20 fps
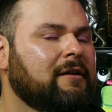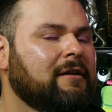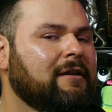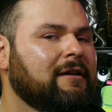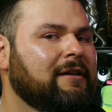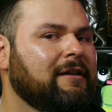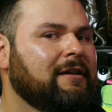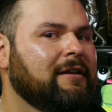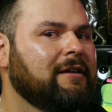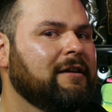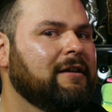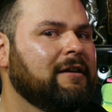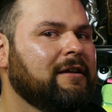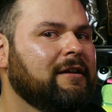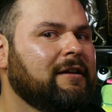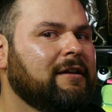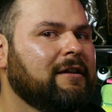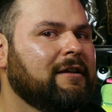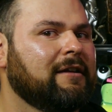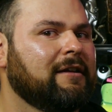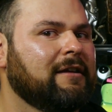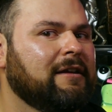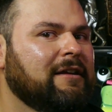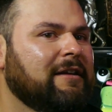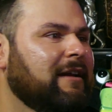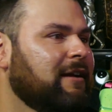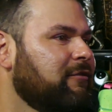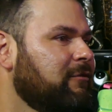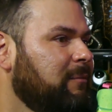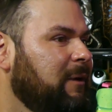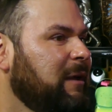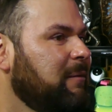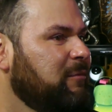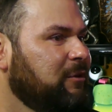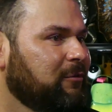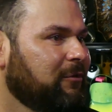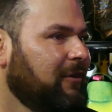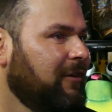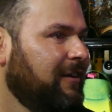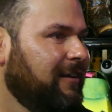he never made me
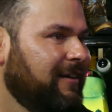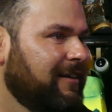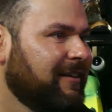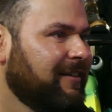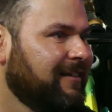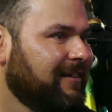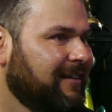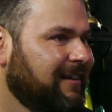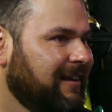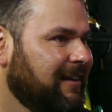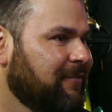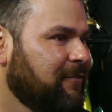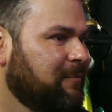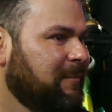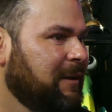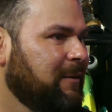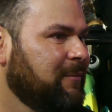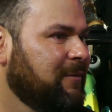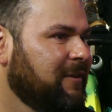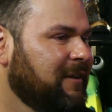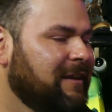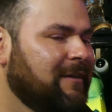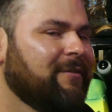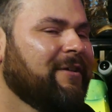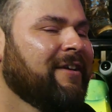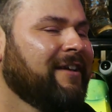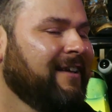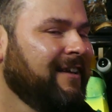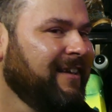run. He never made me.